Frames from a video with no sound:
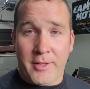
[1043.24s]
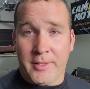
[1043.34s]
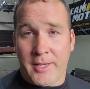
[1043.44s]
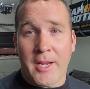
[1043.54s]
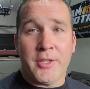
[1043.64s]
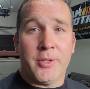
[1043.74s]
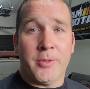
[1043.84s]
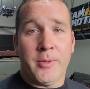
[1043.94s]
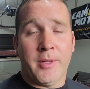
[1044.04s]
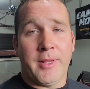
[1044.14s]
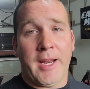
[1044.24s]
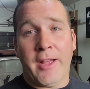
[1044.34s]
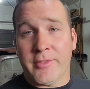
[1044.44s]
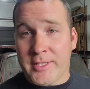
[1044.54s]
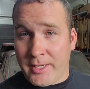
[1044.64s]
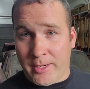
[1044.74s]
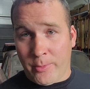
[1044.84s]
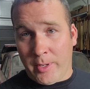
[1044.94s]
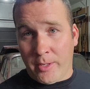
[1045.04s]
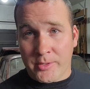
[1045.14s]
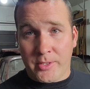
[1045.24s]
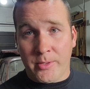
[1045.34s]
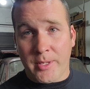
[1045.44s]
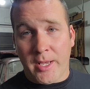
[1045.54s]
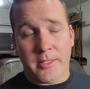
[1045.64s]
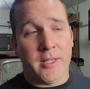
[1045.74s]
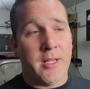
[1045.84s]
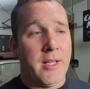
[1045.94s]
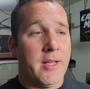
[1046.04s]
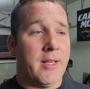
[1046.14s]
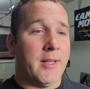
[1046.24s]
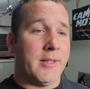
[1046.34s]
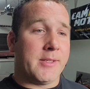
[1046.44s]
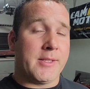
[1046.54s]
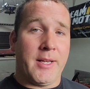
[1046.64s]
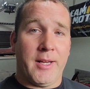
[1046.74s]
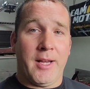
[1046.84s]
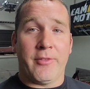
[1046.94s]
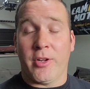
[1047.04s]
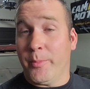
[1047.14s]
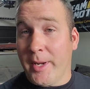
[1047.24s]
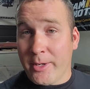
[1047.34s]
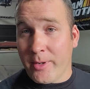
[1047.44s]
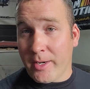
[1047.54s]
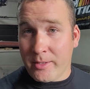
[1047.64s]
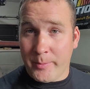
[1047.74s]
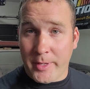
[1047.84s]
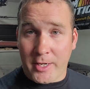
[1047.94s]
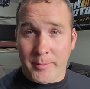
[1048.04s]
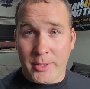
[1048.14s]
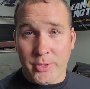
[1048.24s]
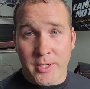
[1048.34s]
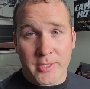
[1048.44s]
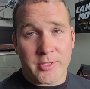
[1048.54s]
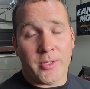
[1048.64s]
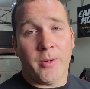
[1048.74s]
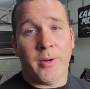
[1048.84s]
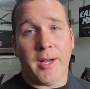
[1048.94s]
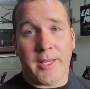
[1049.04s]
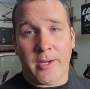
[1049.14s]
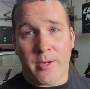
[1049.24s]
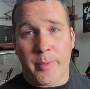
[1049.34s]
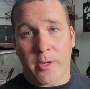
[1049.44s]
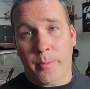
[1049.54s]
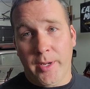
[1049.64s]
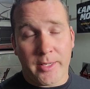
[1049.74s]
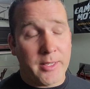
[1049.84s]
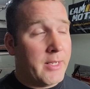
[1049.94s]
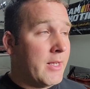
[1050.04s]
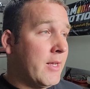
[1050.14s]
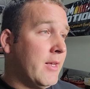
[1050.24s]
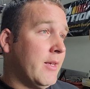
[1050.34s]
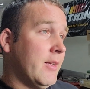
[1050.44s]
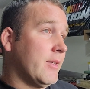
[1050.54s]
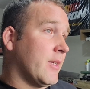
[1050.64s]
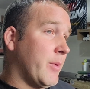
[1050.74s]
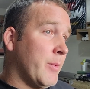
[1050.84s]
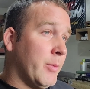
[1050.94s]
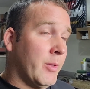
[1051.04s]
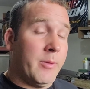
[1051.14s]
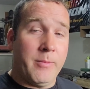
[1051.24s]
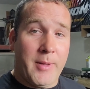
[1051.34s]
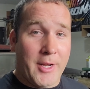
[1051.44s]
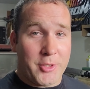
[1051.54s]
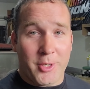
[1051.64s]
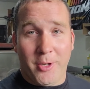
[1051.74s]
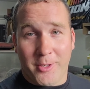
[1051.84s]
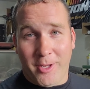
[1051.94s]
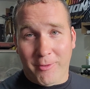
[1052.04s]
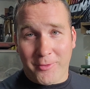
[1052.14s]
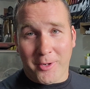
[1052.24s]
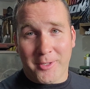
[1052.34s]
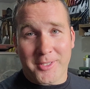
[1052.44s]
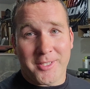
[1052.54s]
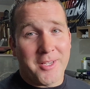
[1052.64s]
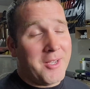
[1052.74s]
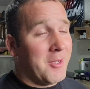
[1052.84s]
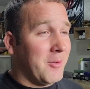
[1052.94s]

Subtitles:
thing that I do that I haven't seen anyone else do yet is I've got a bike rack on the back of my truck, so I carry a pedal bike. Some people actually haul golf carts,